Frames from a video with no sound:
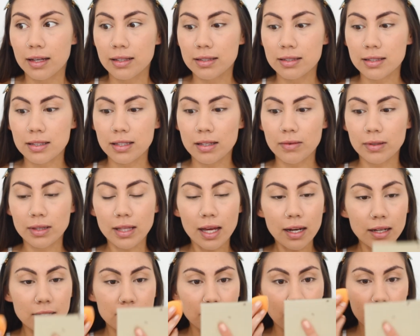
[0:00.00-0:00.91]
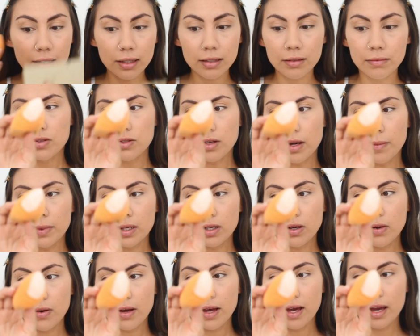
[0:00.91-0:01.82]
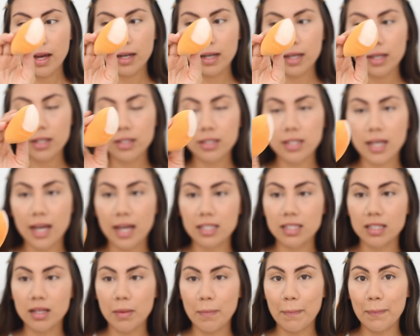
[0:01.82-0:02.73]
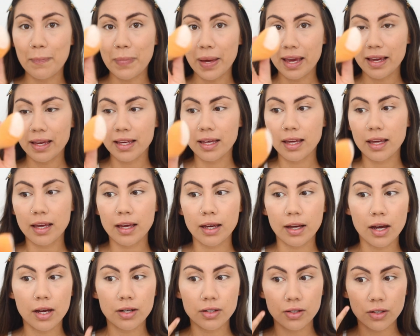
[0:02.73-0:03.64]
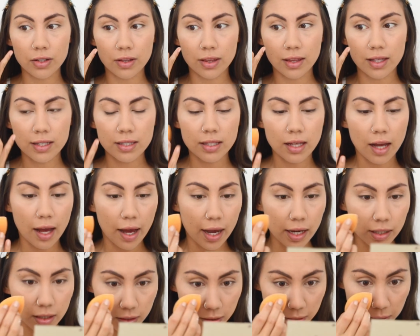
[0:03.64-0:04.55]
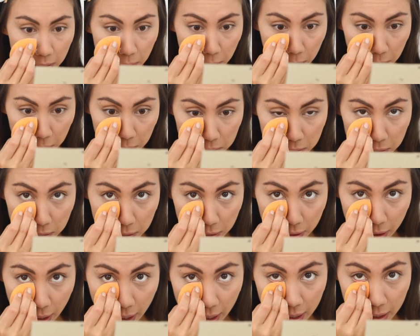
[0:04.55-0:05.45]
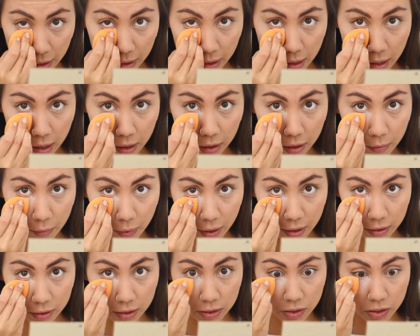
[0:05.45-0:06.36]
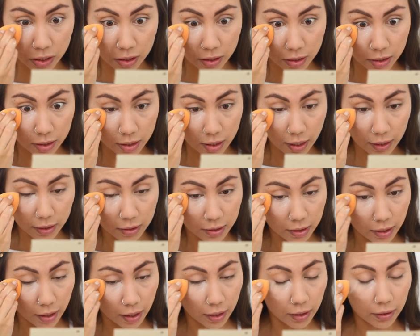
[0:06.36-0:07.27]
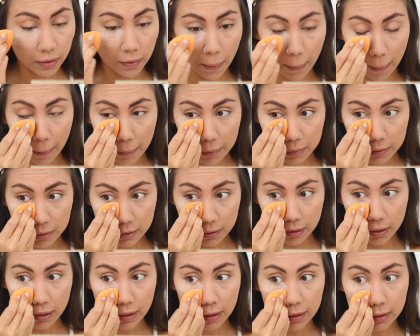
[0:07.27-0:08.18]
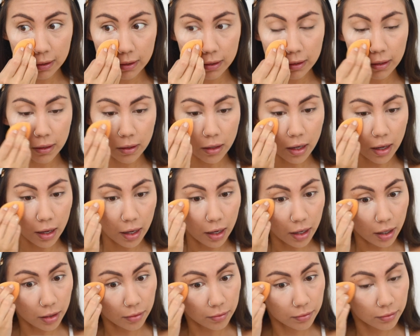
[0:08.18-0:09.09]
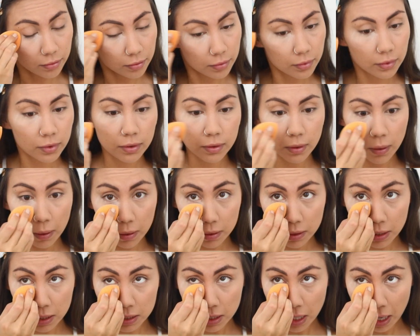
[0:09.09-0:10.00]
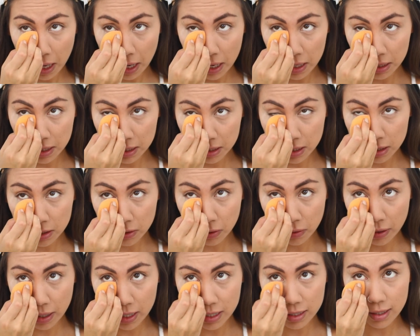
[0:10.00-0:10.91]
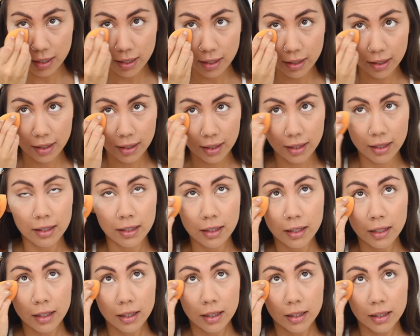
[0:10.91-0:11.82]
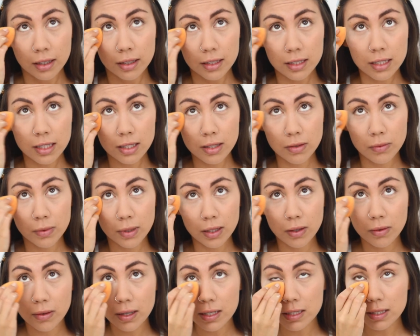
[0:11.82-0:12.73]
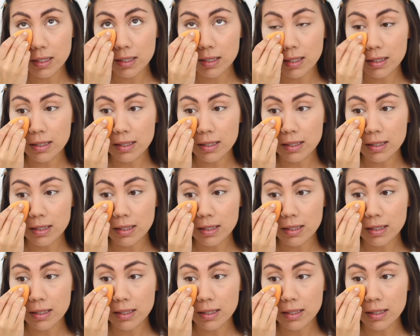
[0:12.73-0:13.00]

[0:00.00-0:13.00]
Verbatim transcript: and see what that is like. So I'm gonna go ahead and test baking under this eye to see what it's like compared to just dusting underneath um, this eye. This is crazy. This is a really crazy